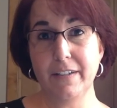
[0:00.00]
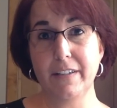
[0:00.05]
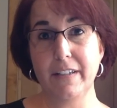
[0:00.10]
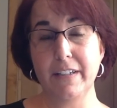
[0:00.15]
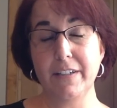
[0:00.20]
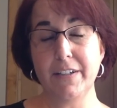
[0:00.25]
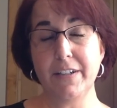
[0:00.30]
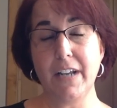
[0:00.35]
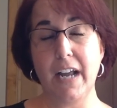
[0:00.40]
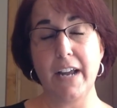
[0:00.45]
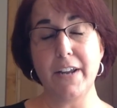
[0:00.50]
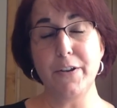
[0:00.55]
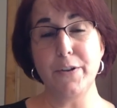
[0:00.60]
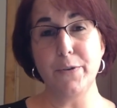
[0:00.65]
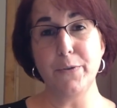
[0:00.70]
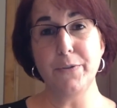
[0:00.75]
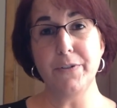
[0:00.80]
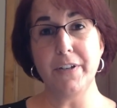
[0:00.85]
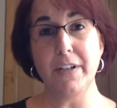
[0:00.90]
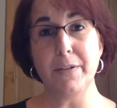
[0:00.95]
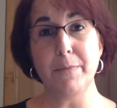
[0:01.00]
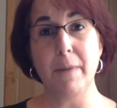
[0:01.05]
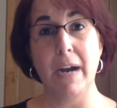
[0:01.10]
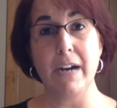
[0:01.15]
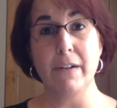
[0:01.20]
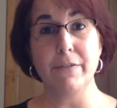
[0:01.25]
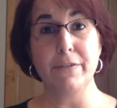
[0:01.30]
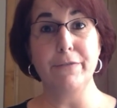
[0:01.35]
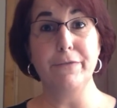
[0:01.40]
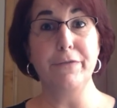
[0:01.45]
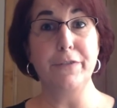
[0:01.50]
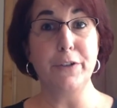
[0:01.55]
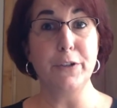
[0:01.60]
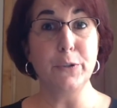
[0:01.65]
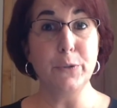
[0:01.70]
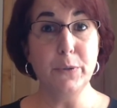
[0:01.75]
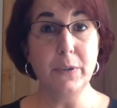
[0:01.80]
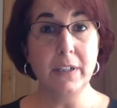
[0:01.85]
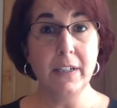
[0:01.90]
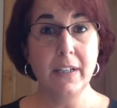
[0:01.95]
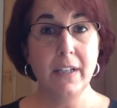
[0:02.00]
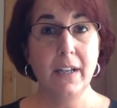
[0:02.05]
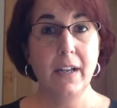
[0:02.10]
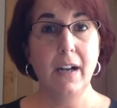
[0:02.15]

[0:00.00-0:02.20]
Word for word: This I used as my review.